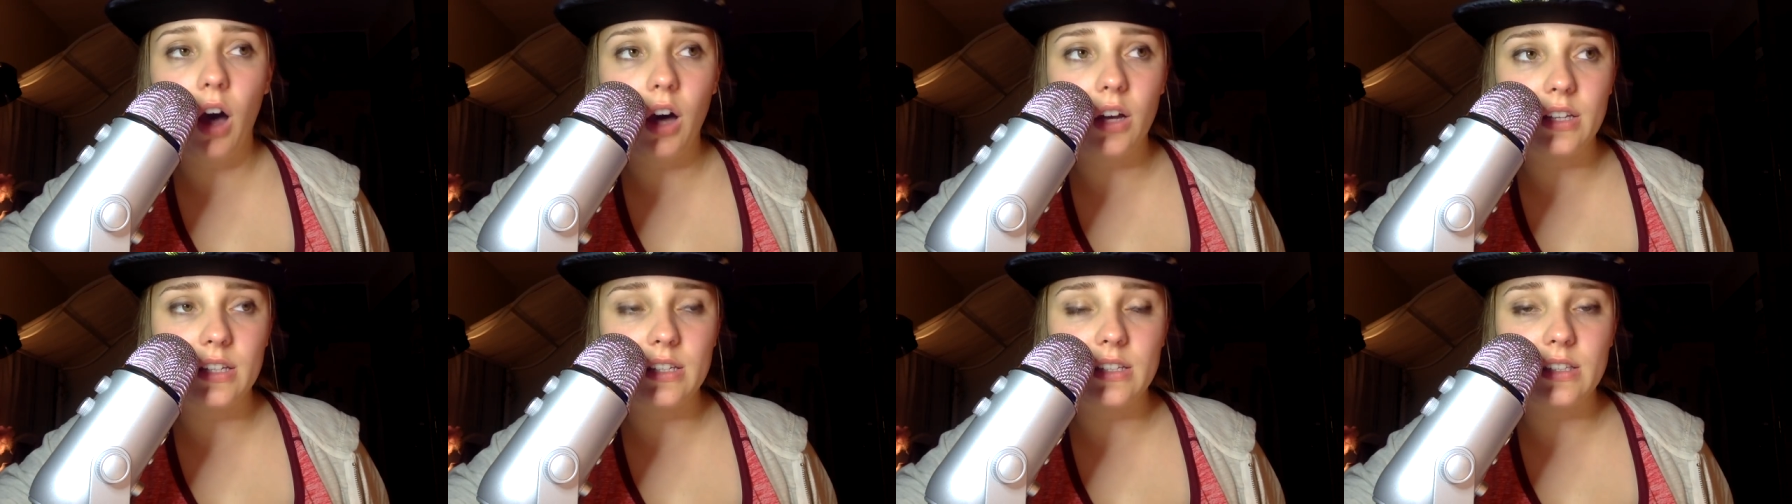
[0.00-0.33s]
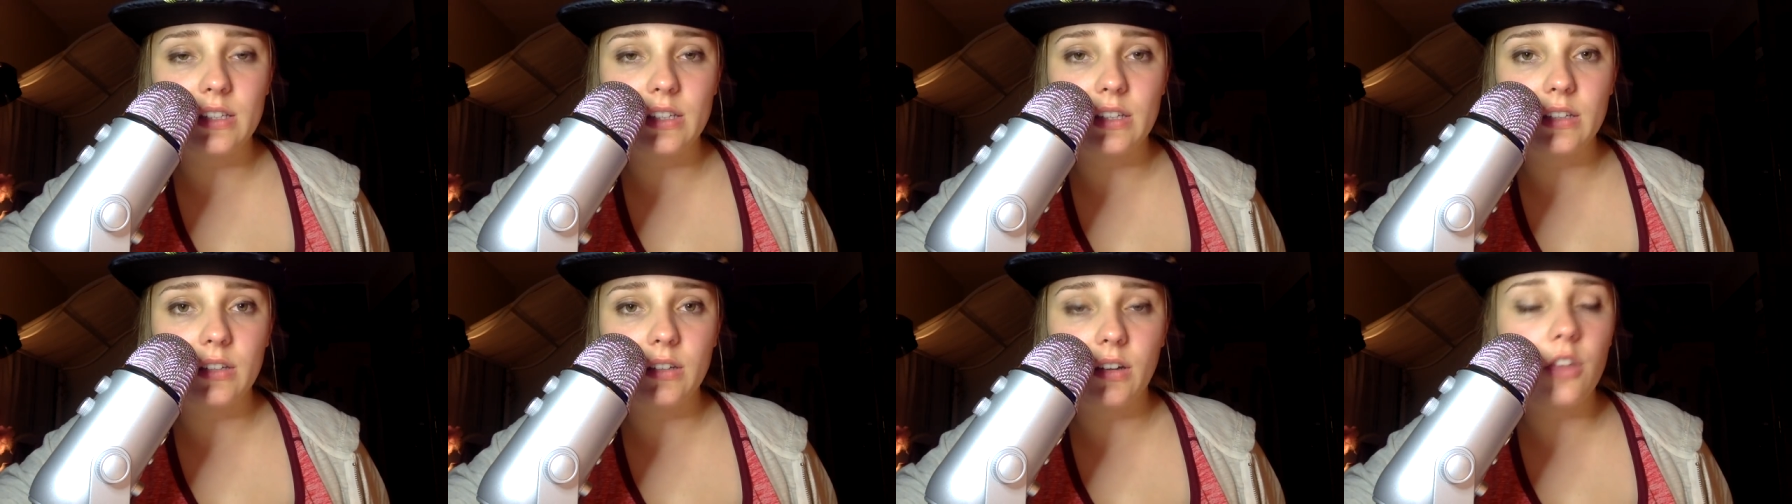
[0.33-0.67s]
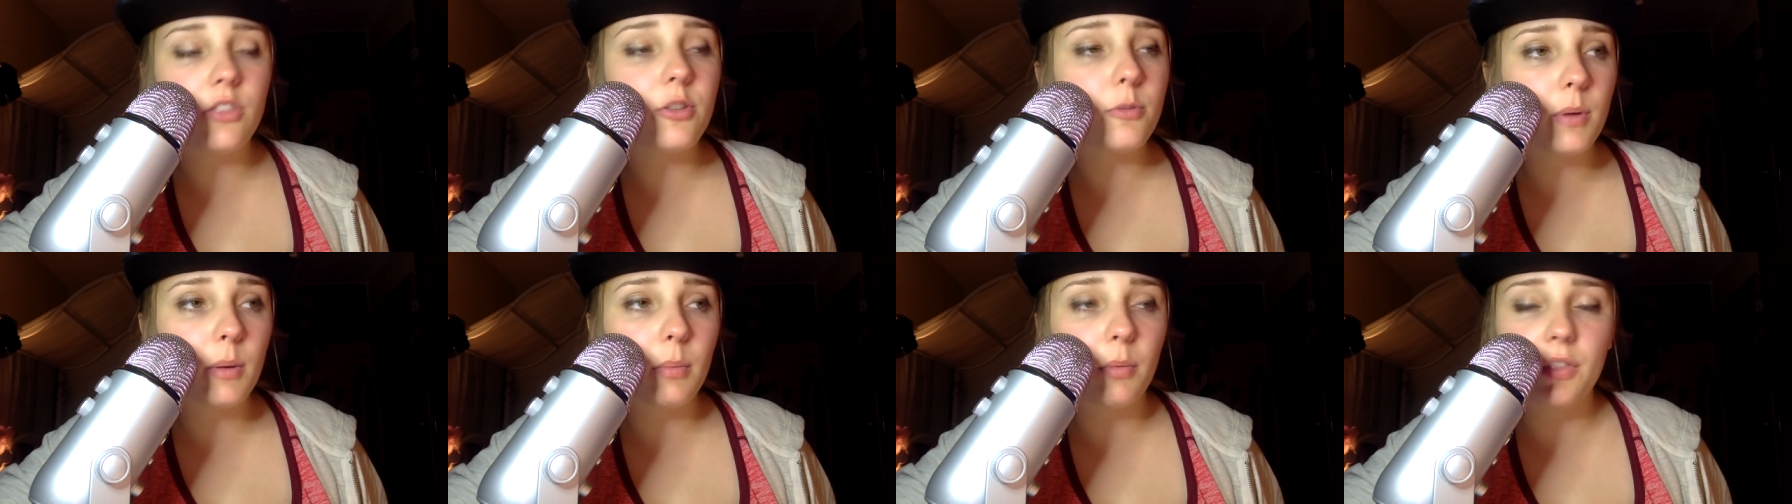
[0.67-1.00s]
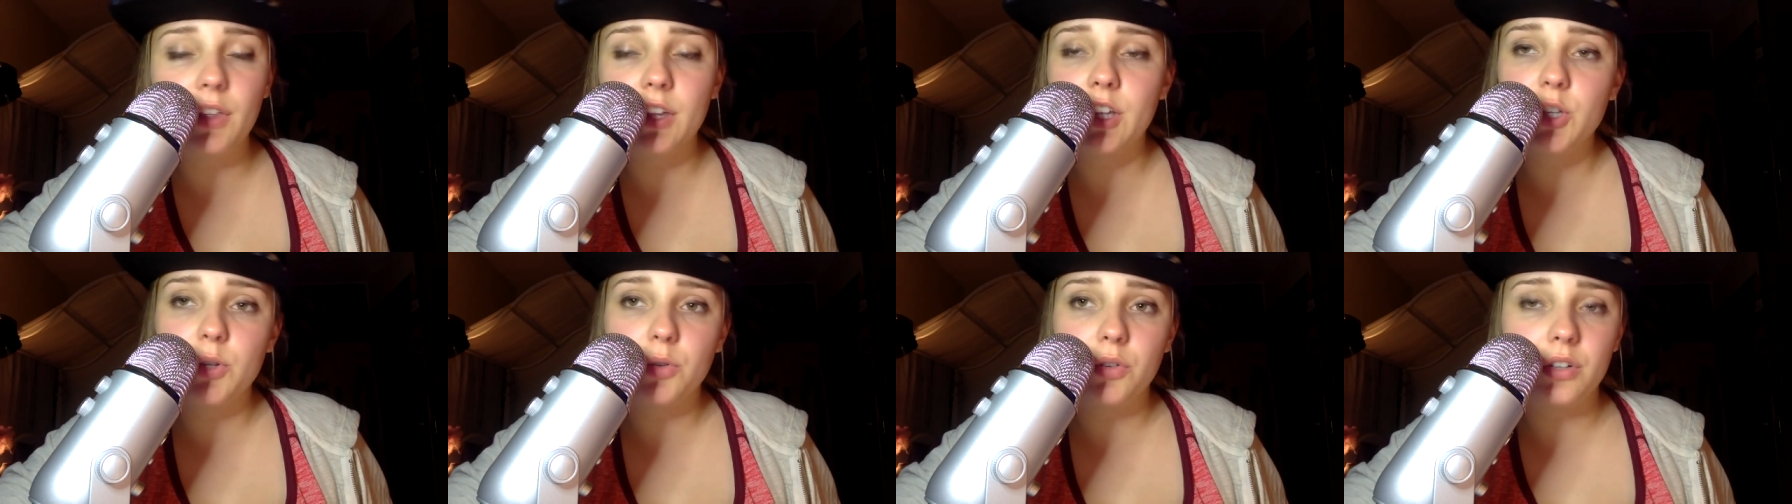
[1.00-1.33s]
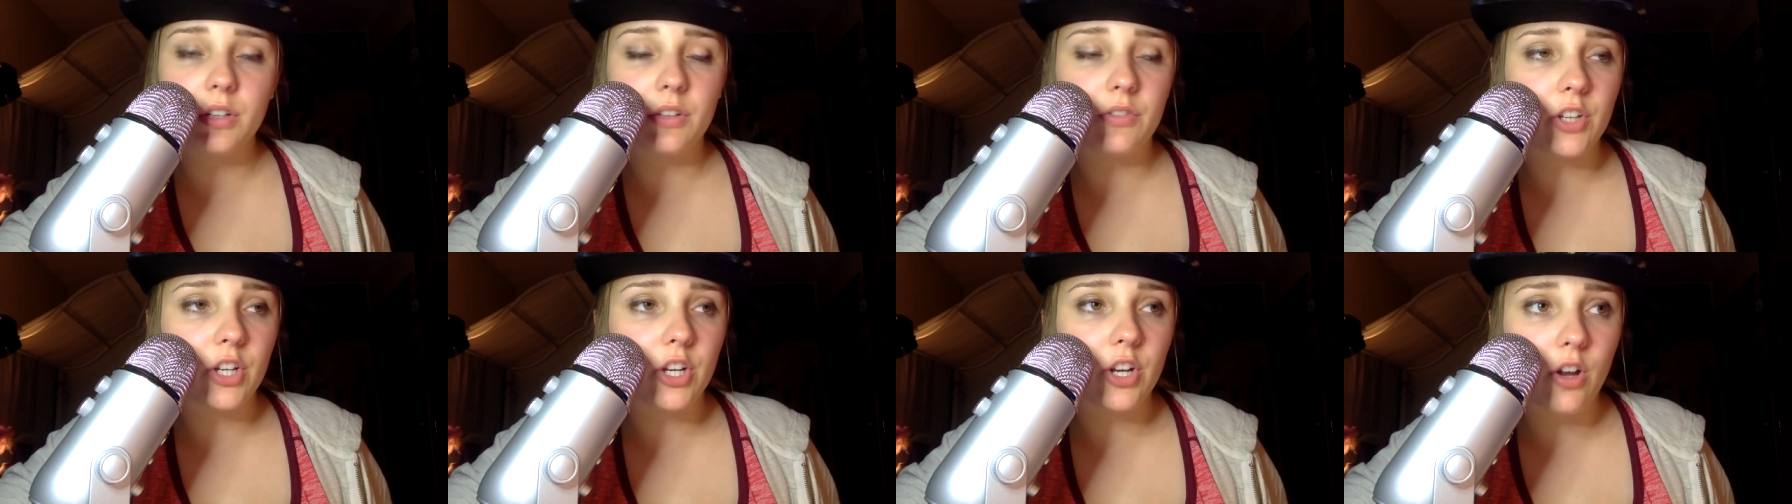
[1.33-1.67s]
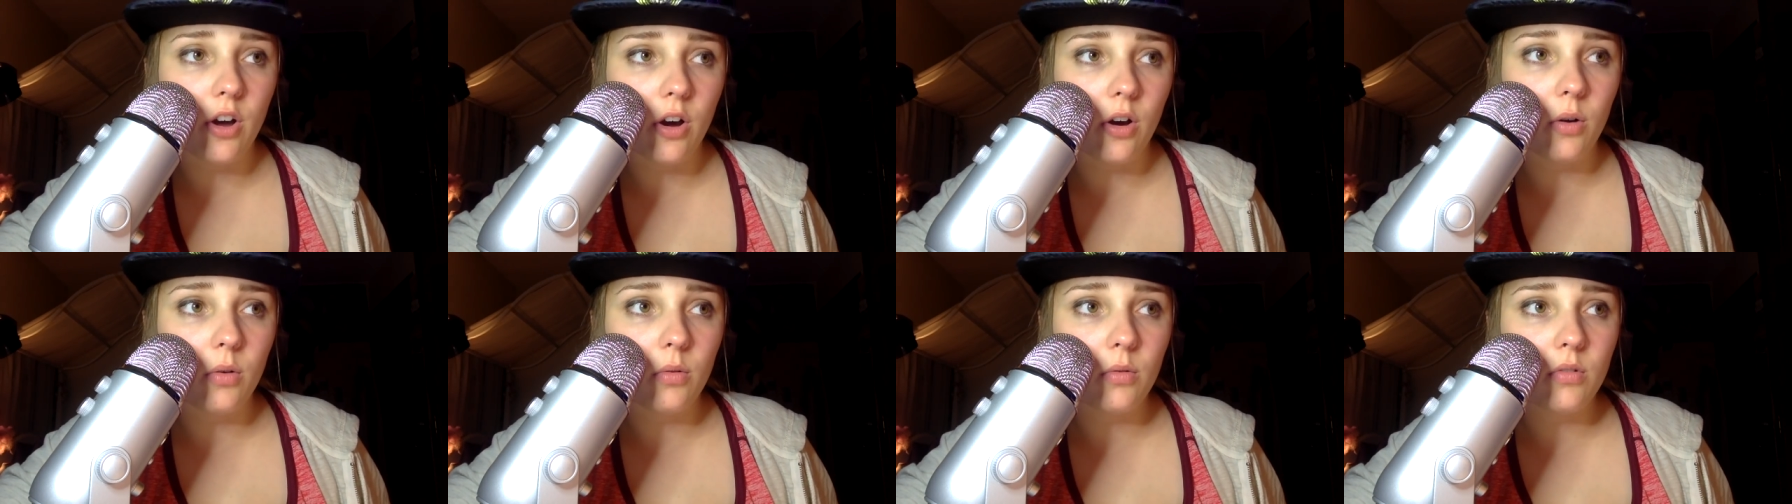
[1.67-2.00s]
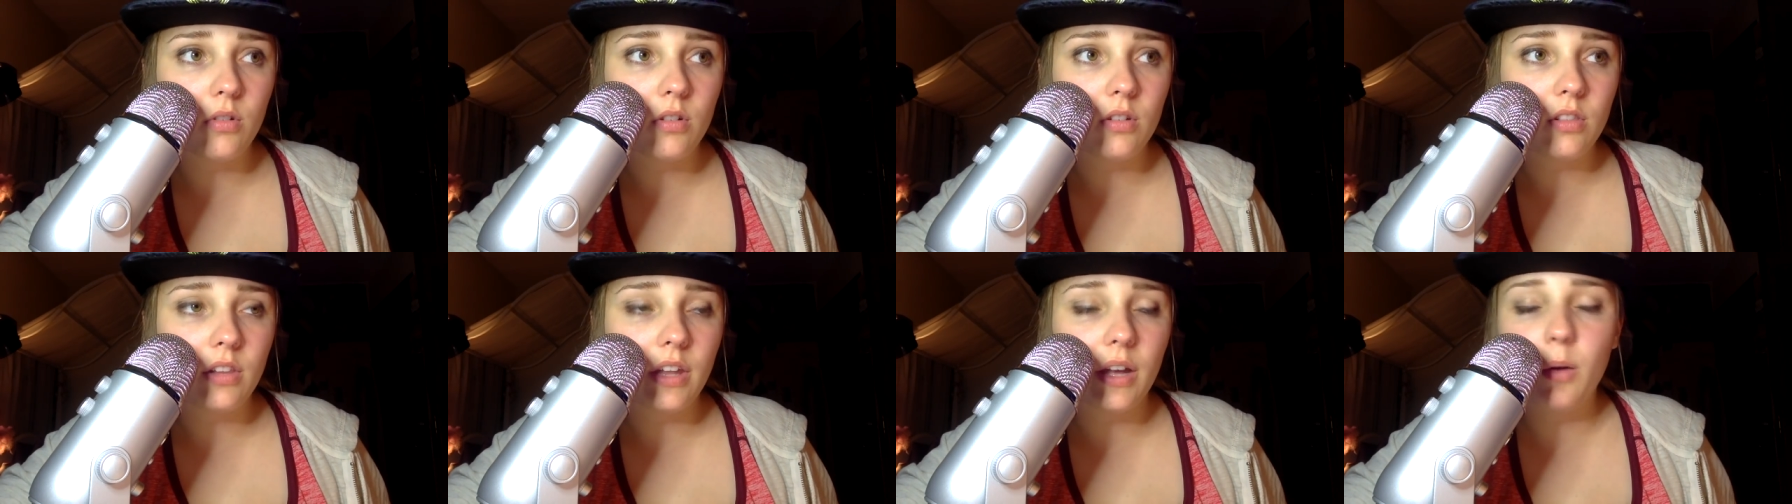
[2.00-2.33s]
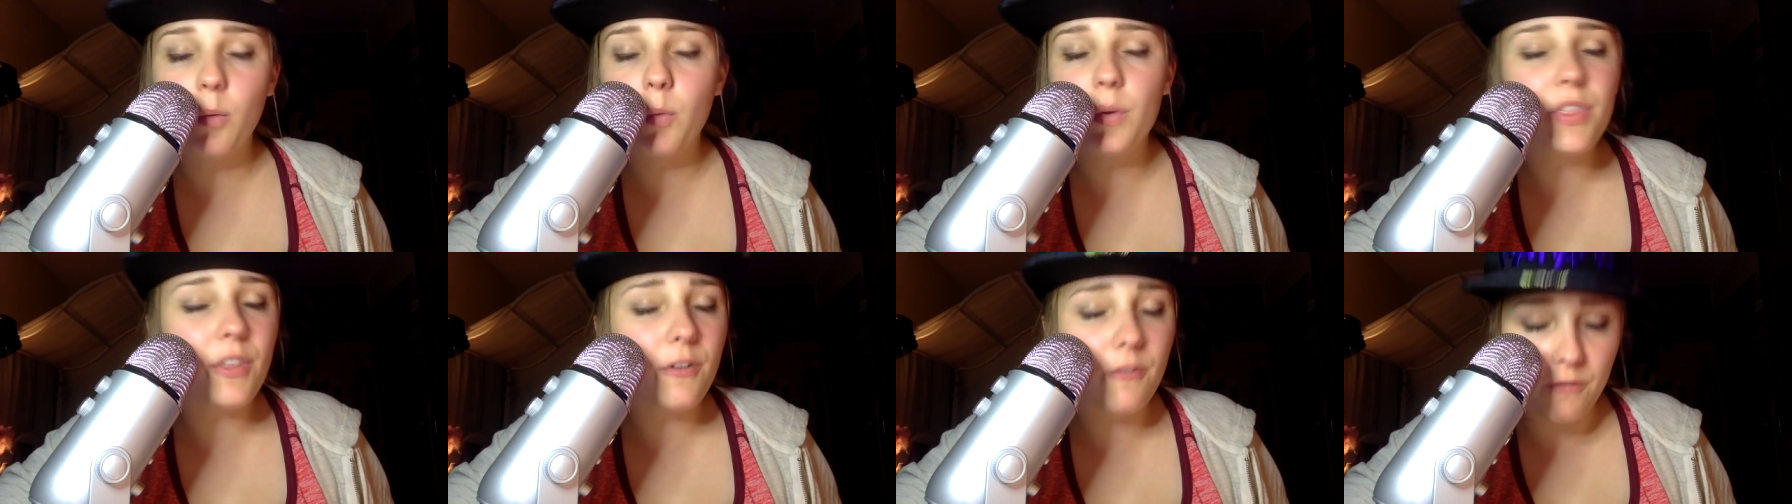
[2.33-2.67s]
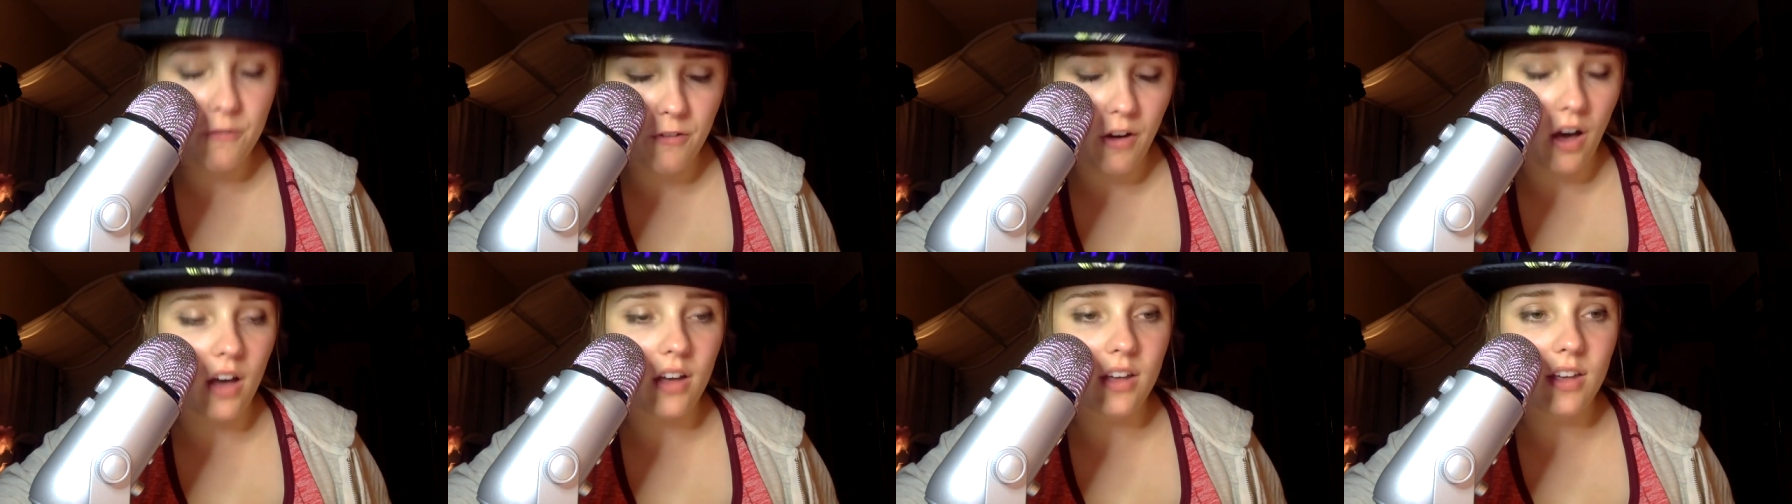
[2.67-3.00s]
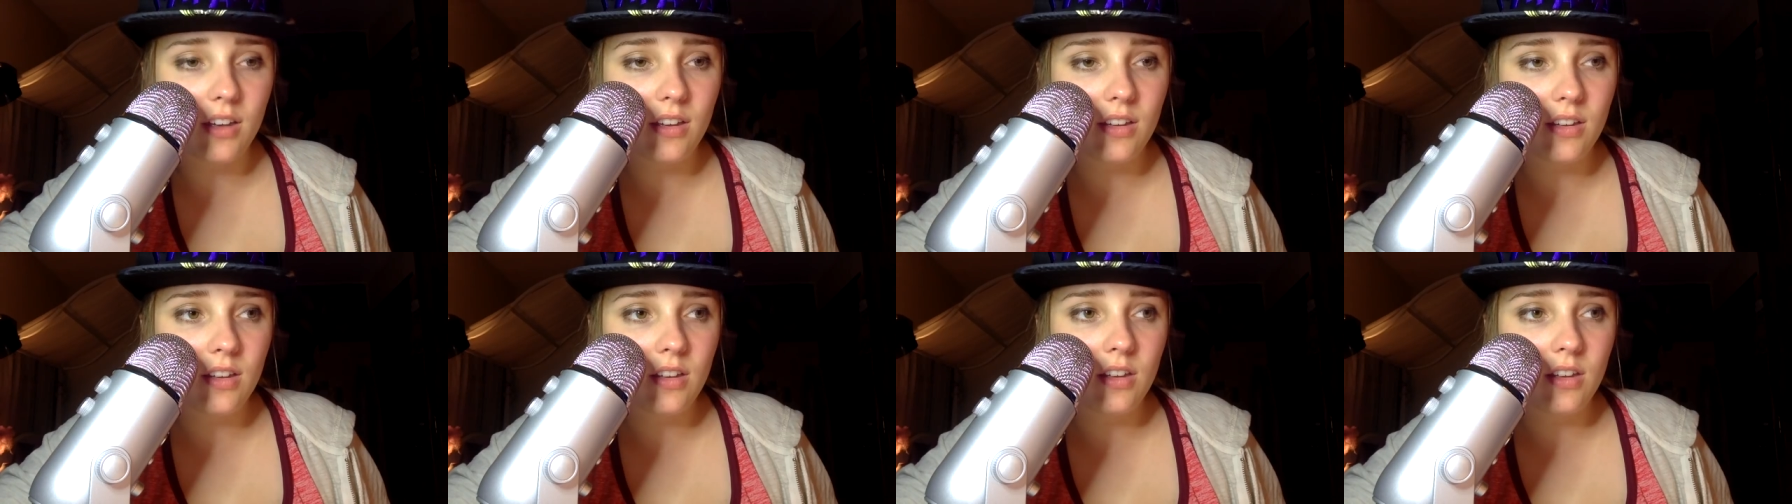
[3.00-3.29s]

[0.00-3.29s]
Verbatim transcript: Honestly, other people that you don't even know. Like, what the fuck?